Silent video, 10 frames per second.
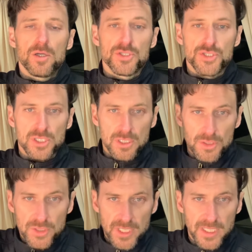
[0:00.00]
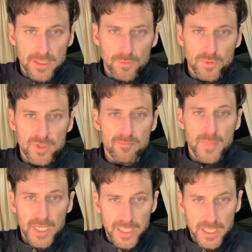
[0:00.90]
diluting it with
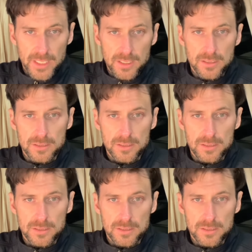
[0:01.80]
money